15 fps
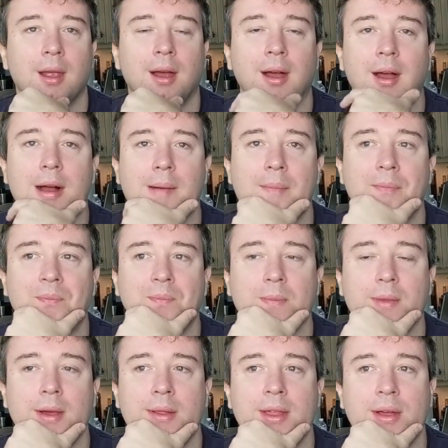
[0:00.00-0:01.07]
Um,
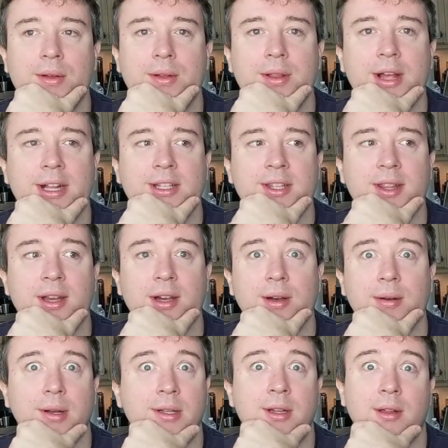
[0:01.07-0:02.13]
though that's
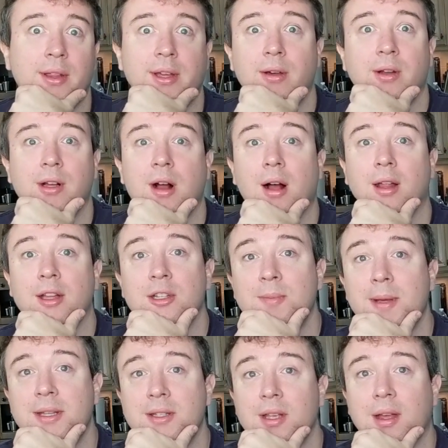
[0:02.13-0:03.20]
there until they go to
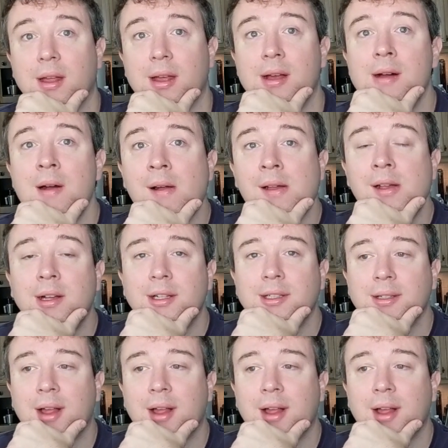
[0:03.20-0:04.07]
college, basically. Okay.